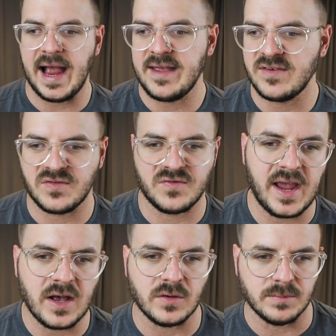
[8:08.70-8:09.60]
I even
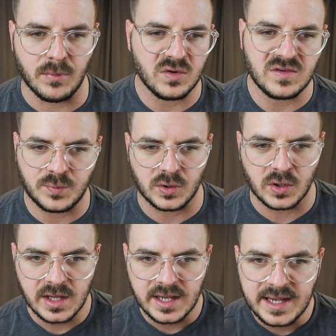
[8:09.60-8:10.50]
failed
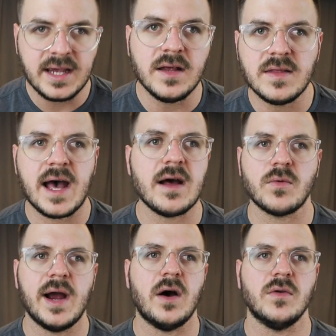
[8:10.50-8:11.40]
multiple in that
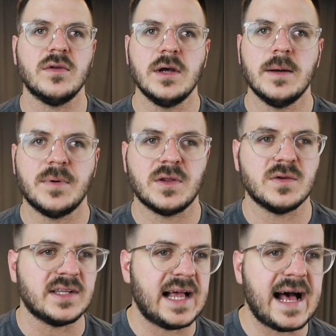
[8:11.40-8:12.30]
round. But
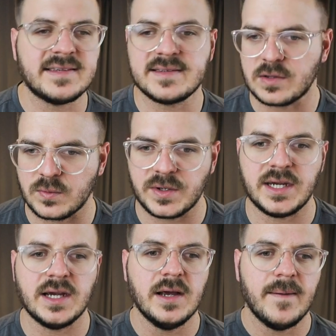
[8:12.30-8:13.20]
those last
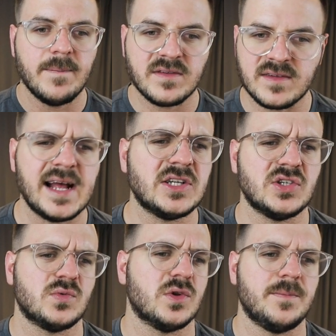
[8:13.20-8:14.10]
three
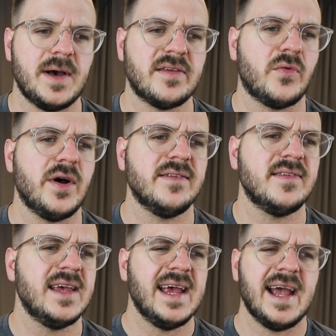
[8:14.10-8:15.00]
snatches were the best
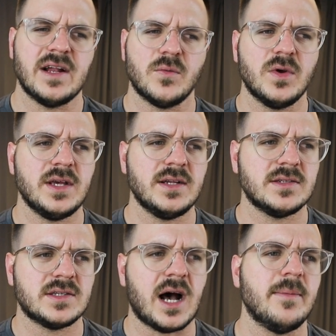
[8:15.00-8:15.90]
ones, and it really
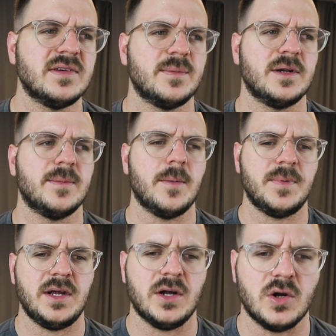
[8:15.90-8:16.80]
taught me something about
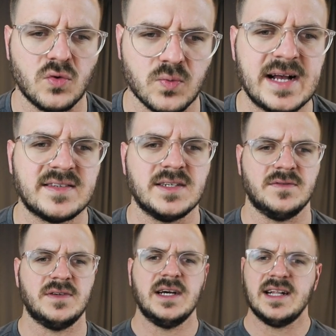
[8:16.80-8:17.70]
being
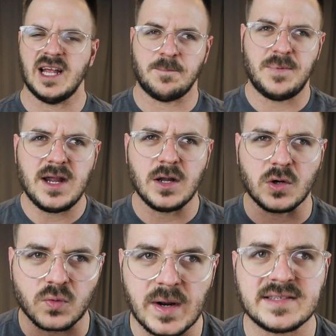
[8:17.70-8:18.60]
aggressive. Like, being
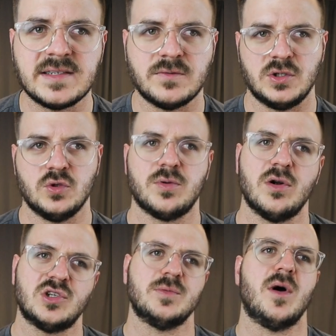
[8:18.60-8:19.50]
aggressive when you
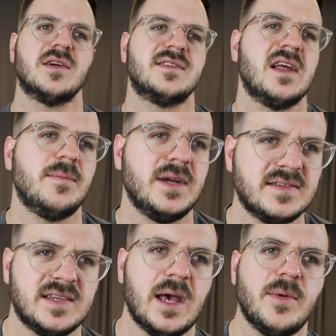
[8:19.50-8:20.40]
approach the bar, instead of
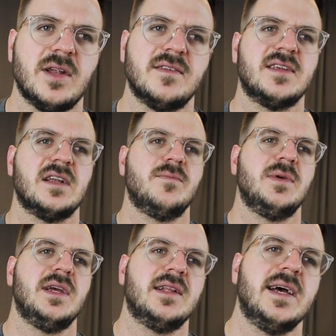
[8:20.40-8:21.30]
being timid, instead of
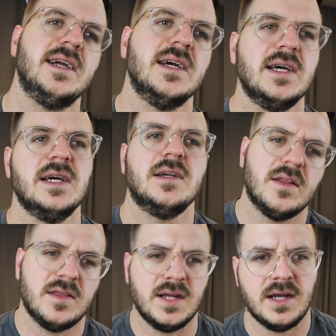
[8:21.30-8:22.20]
being like,
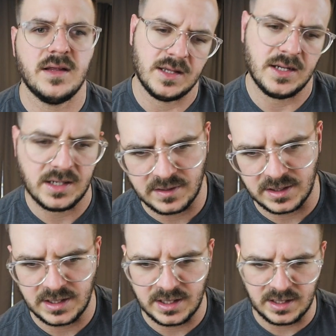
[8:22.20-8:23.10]
thinking, thinking,
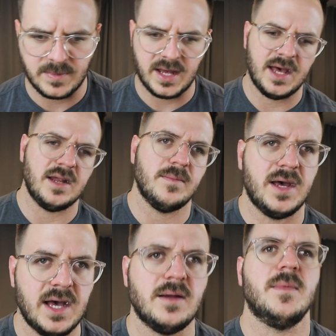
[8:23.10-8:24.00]
thinking in my head, in my
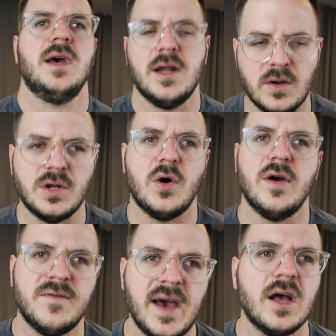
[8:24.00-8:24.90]
head, in my head, oh no,
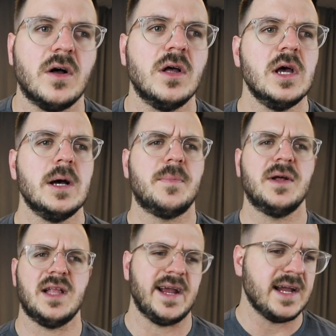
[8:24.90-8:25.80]
I fail.
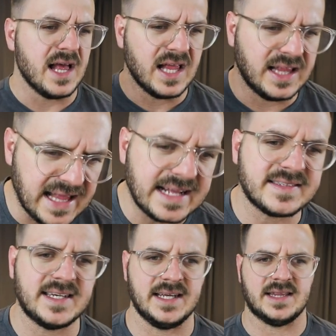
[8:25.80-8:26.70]
But like,
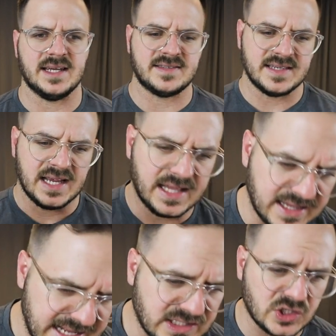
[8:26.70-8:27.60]
let's get this,
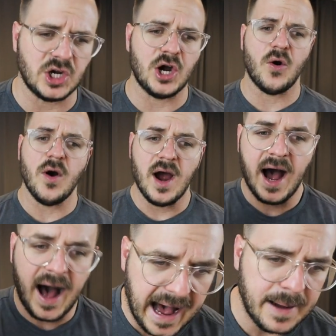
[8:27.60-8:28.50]
let's go,
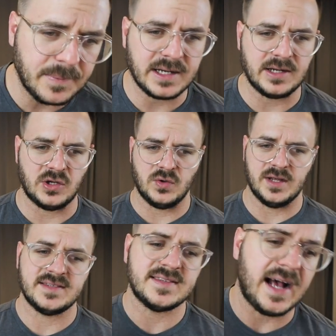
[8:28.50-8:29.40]
I'm gonna do
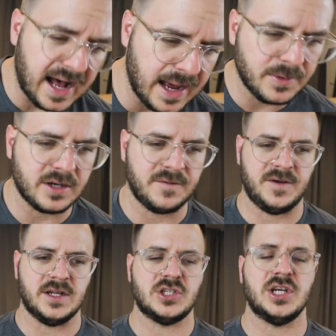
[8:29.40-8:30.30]
this, I'm gonna
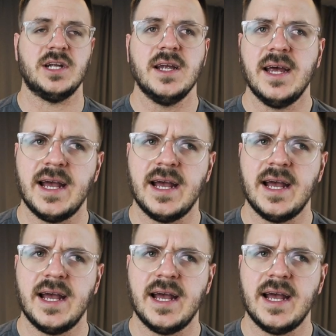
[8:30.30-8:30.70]
finish it.